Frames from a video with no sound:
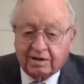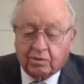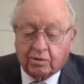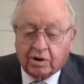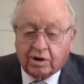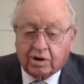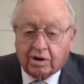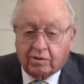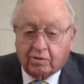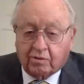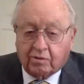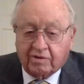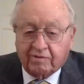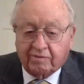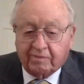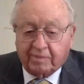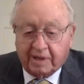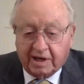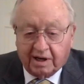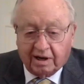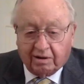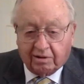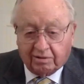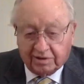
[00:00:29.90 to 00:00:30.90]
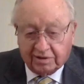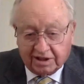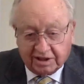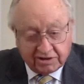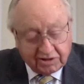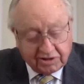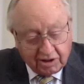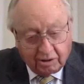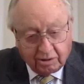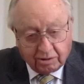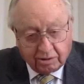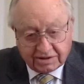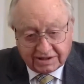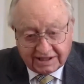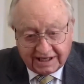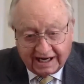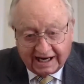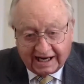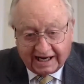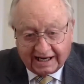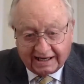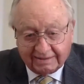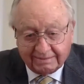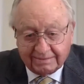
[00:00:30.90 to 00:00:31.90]
we've been on this whole
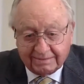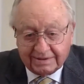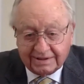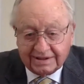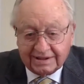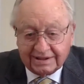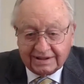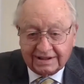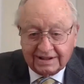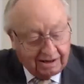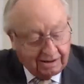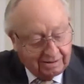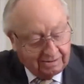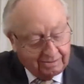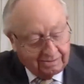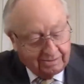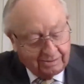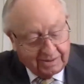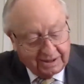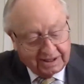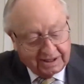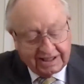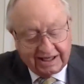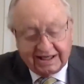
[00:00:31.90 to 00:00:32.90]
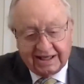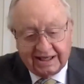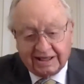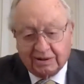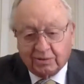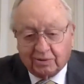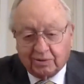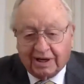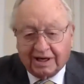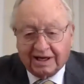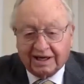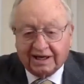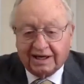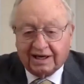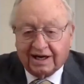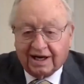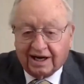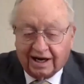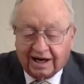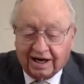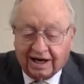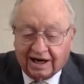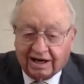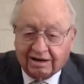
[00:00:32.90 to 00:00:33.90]
time, but anyway,
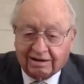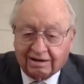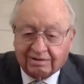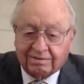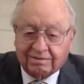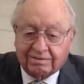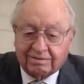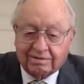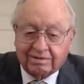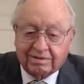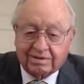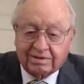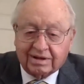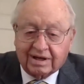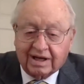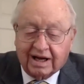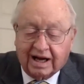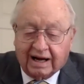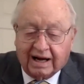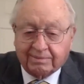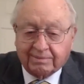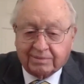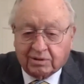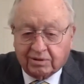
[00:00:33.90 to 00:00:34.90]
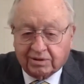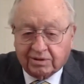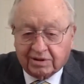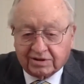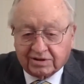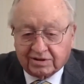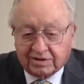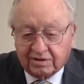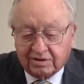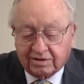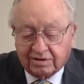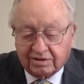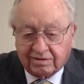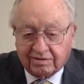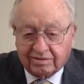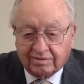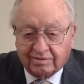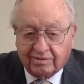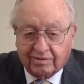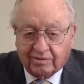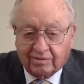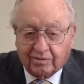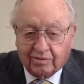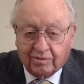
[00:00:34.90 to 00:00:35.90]
I'm going
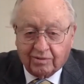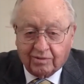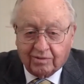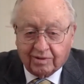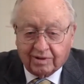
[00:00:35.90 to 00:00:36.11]
to